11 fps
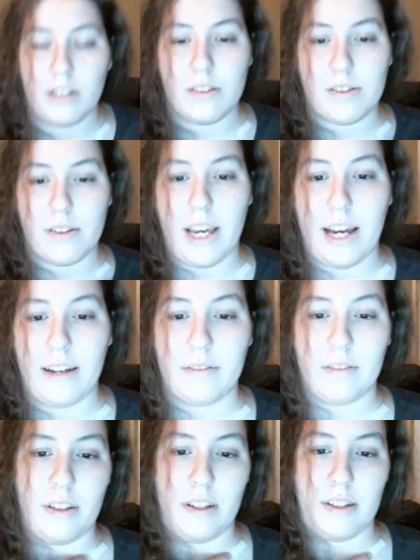So yeah,
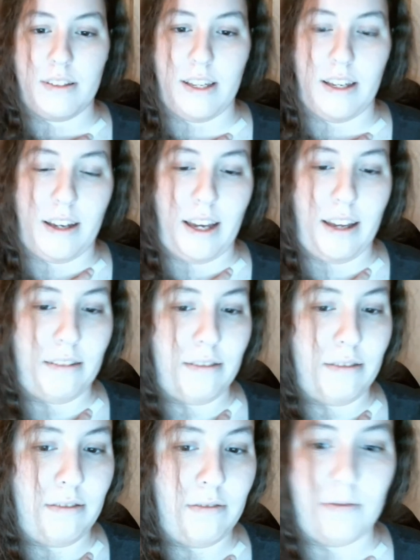you can see I got
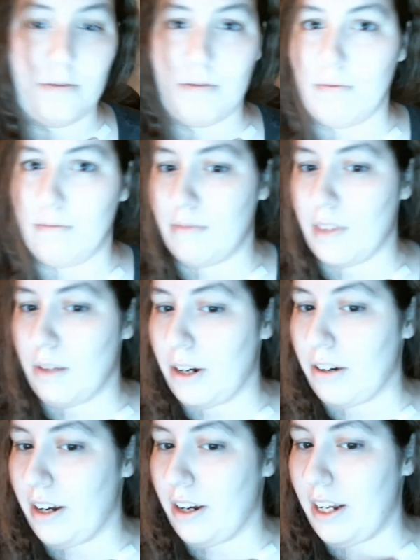the
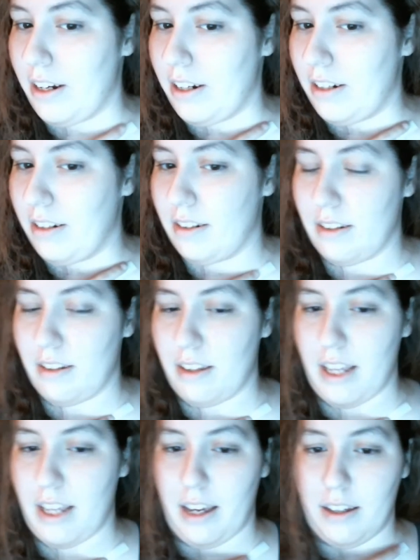mark right here.
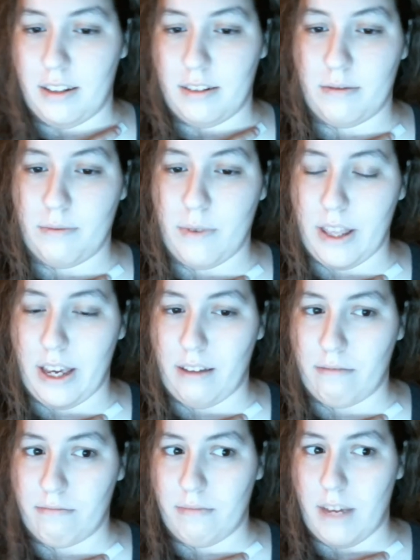They, where they,
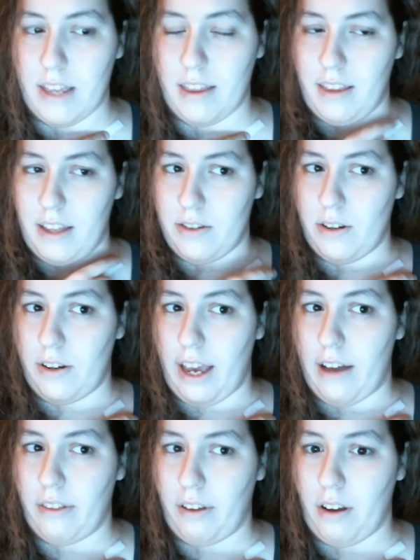I think they took
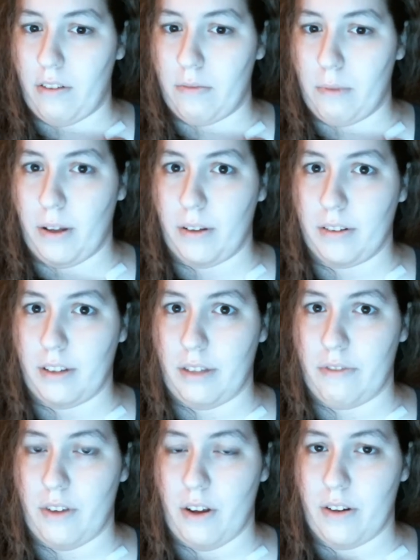out the golf ball
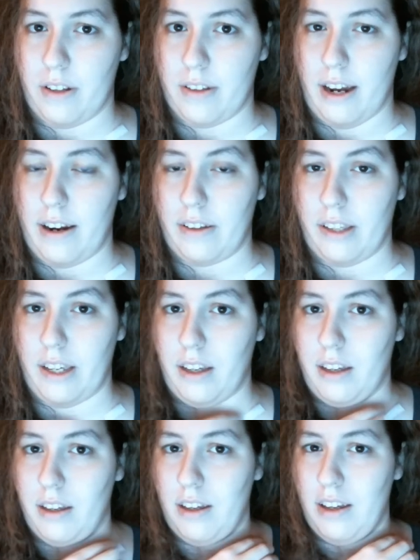lymph node entirely.
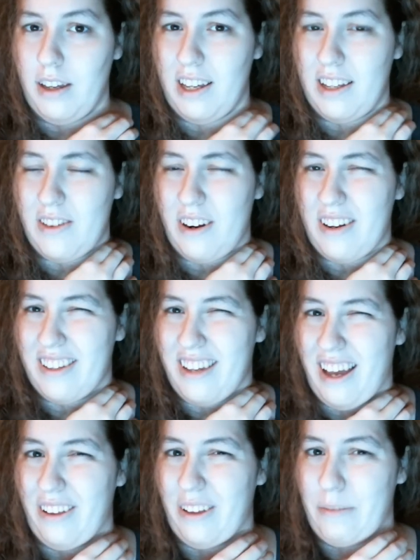It's hard to
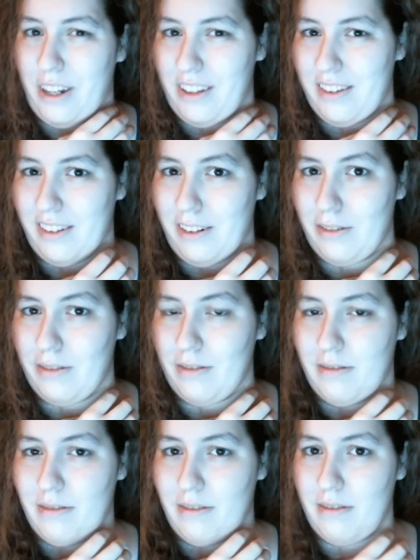tell, I mean, it's a little
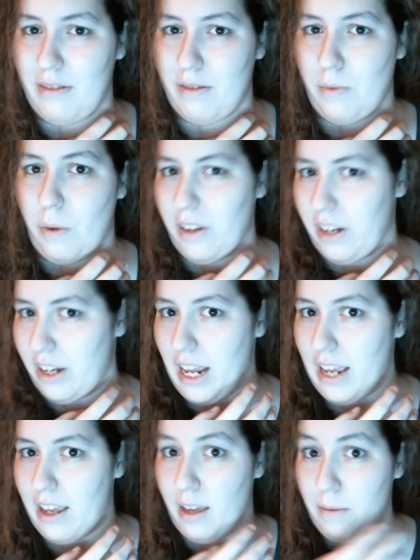swollen and
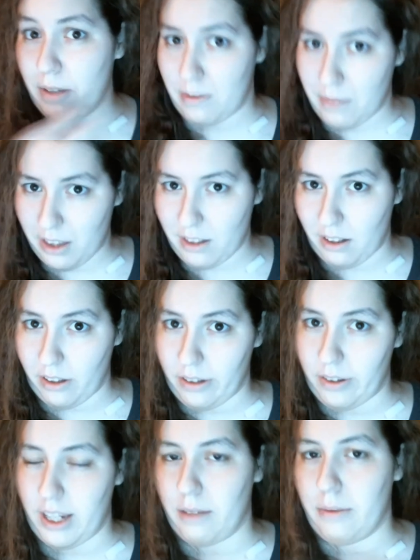achy because, I mean, hello,
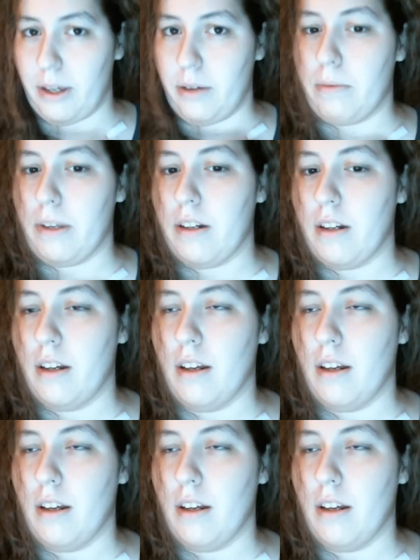they cut me open.